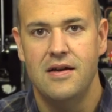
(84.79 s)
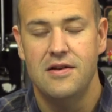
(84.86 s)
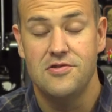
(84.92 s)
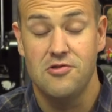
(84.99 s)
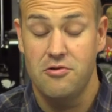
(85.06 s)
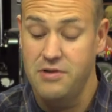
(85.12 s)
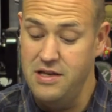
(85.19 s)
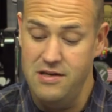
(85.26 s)

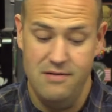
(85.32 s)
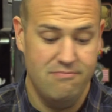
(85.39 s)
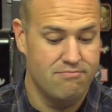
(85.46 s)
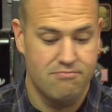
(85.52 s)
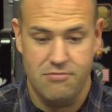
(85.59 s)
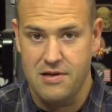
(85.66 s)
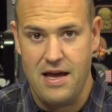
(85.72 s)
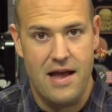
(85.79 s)
So he
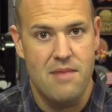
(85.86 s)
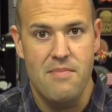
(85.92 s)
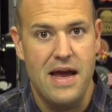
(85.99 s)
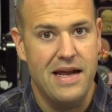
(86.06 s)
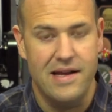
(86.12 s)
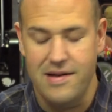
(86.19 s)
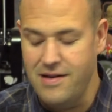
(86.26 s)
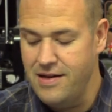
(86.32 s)
kind of
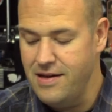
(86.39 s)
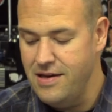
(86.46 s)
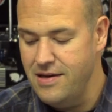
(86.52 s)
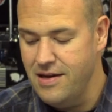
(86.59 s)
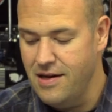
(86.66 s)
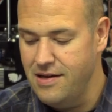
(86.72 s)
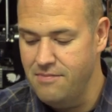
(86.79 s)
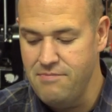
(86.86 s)
made it, and he
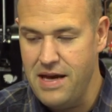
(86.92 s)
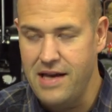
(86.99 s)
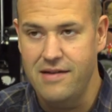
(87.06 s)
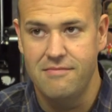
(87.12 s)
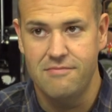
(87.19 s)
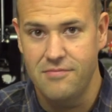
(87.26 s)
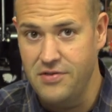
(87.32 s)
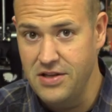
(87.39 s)

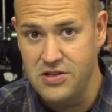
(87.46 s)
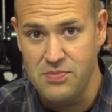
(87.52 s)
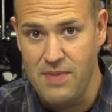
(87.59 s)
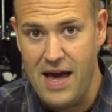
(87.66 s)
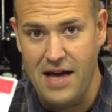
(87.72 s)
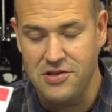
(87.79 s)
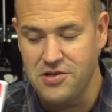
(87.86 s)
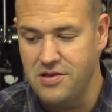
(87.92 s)
made this
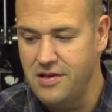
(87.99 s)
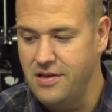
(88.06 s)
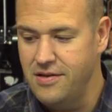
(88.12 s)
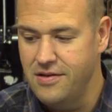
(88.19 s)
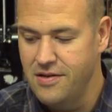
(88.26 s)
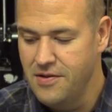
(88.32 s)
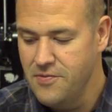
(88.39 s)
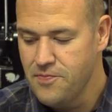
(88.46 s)
match,
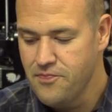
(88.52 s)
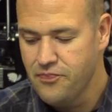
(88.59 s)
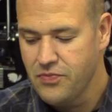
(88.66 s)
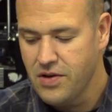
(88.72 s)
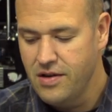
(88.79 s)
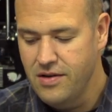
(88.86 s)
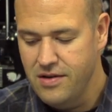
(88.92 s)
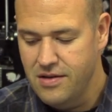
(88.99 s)
the
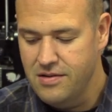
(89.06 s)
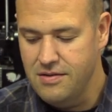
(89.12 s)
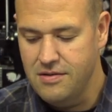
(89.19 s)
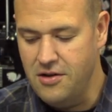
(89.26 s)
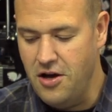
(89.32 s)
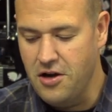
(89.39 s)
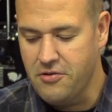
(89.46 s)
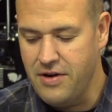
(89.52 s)

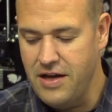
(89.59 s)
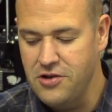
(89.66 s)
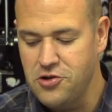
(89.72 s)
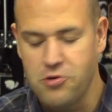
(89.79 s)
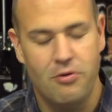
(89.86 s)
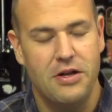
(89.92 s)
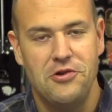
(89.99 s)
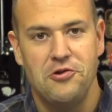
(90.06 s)
Long Range
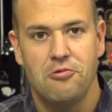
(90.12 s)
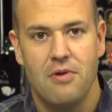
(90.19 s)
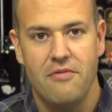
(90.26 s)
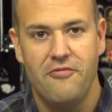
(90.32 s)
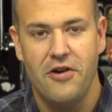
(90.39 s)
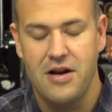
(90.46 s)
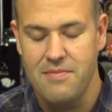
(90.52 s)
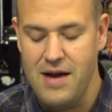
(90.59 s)
22
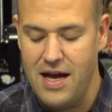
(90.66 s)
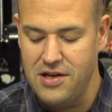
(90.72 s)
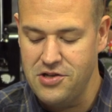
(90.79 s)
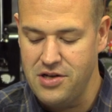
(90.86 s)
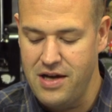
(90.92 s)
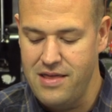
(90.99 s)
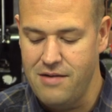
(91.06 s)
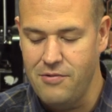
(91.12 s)
Rimfire
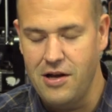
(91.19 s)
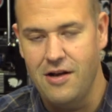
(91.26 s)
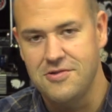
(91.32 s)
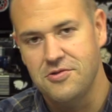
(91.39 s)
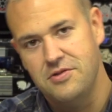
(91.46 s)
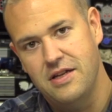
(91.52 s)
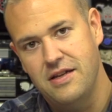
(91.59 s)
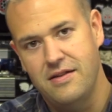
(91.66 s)
Match. And then we
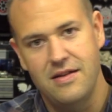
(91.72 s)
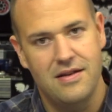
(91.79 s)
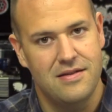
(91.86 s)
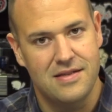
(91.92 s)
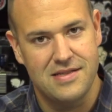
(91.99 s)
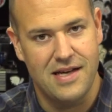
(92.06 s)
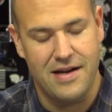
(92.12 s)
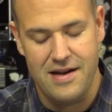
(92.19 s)
also did in
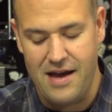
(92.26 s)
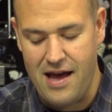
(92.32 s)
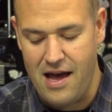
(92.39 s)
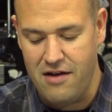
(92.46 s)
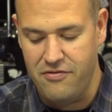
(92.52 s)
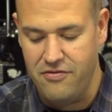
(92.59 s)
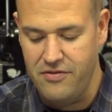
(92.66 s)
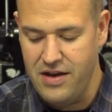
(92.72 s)
the second
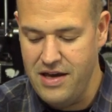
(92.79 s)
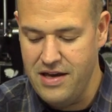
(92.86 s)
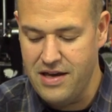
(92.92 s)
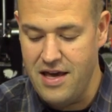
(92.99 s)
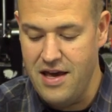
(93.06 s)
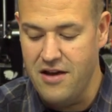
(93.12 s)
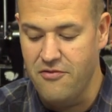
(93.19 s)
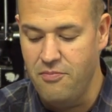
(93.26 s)
half a
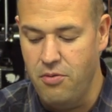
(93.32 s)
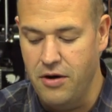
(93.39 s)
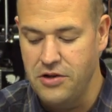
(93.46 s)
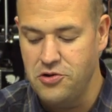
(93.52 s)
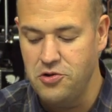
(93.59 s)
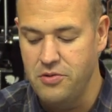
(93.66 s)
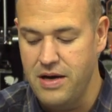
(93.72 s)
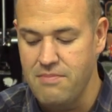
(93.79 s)
King of
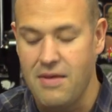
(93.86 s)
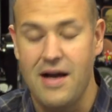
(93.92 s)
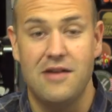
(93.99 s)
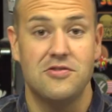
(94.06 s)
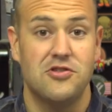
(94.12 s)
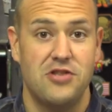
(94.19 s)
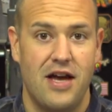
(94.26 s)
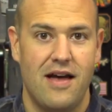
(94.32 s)
.28
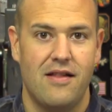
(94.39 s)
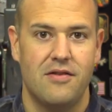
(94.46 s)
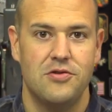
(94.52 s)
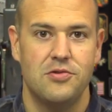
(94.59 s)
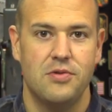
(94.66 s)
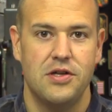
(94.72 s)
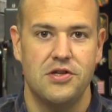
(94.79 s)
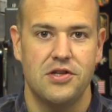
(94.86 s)
miles challenge,
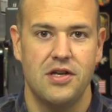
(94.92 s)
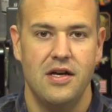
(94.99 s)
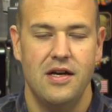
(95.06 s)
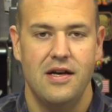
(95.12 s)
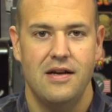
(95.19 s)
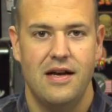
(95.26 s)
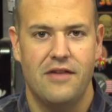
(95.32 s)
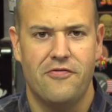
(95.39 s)
which
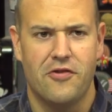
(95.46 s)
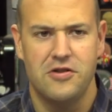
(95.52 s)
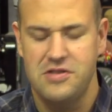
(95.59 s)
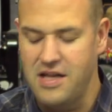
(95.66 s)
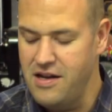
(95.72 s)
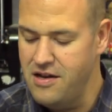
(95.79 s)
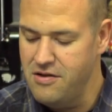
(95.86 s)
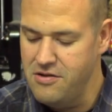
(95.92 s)
at first
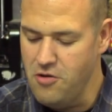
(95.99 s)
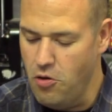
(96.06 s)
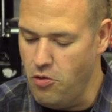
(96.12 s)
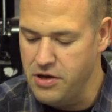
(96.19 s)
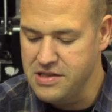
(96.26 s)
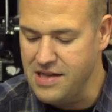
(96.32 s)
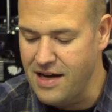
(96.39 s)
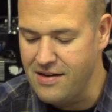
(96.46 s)
I didn't know
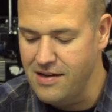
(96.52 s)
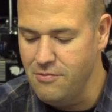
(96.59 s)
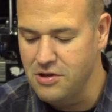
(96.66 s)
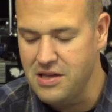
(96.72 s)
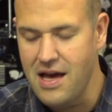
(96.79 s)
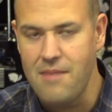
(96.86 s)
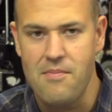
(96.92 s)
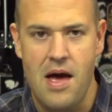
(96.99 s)
exactly what
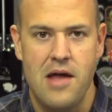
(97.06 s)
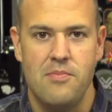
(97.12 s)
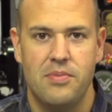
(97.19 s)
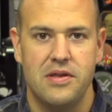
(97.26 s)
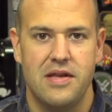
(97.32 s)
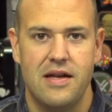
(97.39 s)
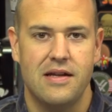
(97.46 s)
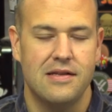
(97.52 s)
that meant,
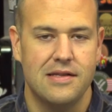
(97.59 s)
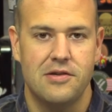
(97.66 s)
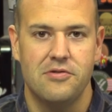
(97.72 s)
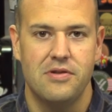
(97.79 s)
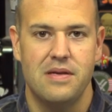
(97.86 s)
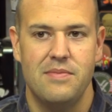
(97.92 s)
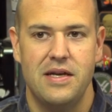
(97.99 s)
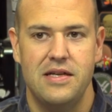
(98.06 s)
but then it
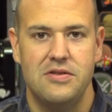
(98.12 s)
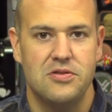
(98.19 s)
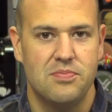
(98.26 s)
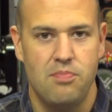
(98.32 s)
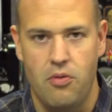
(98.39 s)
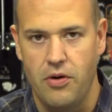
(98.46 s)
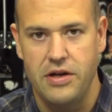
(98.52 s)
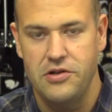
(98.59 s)
literally means
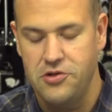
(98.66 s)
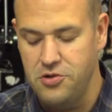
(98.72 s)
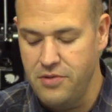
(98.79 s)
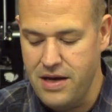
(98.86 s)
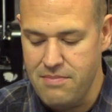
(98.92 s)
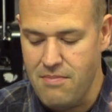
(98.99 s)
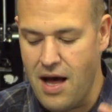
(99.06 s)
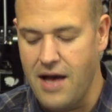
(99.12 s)

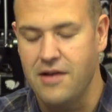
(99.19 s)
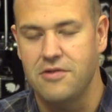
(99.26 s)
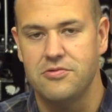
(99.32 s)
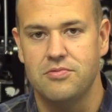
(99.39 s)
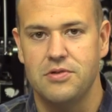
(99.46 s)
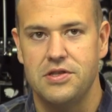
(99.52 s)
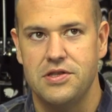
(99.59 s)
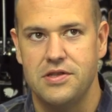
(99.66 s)
.28 miles,
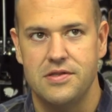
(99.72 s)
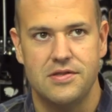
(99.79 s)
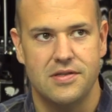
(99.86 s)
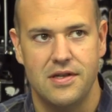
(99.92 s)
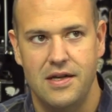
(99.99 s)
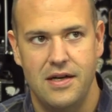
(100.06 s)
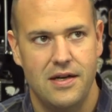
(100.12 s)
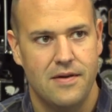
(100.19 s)
which is
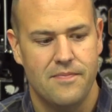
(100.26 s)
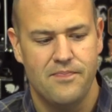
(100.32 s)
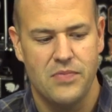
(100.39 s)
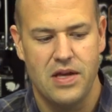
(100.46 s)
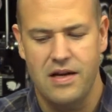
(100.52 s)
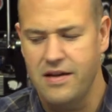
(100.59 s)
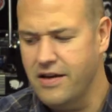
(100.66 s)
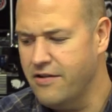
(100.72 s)

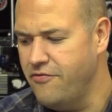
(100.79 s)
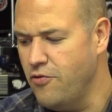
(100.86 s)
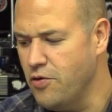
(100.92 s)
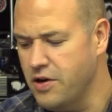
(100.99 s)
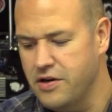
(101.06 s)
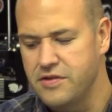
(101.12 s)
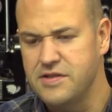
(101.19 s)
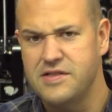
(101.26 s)
like
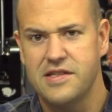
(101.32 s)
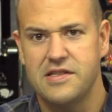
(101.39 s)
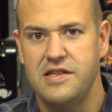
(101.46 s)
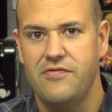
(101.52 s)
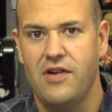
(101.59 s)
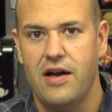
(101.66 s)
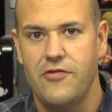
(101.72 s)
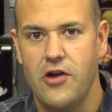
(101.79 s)

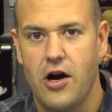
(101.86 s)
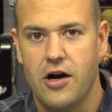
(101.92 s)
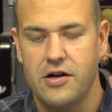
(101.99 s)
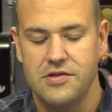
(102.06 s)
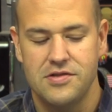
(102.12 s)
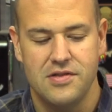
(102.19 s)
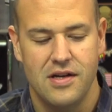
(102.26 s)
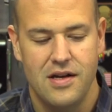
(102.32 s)
465
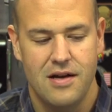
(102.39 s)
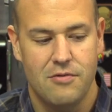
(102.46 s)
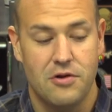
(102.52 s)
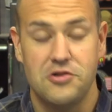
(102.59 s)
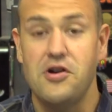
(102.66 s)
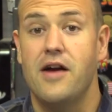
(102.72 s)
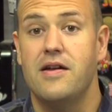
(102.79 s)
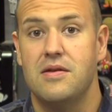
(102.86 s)
yards. We were
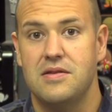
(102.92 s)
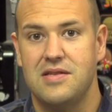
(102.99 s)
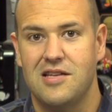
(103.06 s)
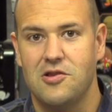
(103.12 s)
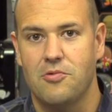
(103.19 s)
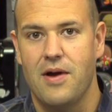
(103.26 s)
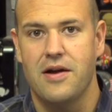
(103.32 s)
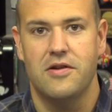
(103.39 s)
trying to set
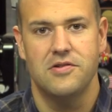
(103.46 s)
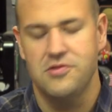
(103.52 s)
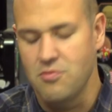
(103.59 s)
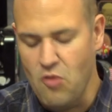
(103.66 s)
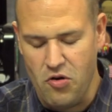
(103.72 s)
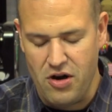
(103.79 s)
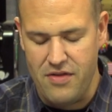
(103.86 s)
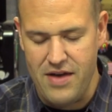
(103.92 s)
the record. So
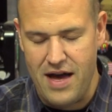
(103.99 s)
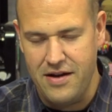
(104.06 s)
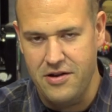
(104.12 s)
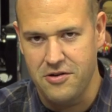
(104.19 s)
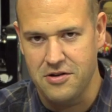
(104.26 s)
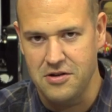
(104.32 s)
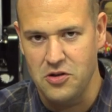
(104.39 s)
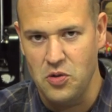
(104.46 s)
more on that here
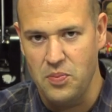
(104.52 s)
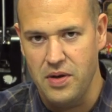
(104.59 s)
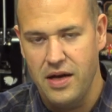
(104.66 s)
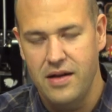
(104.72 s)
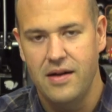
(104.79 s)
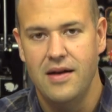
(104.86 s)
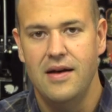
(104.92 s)
in a little bit.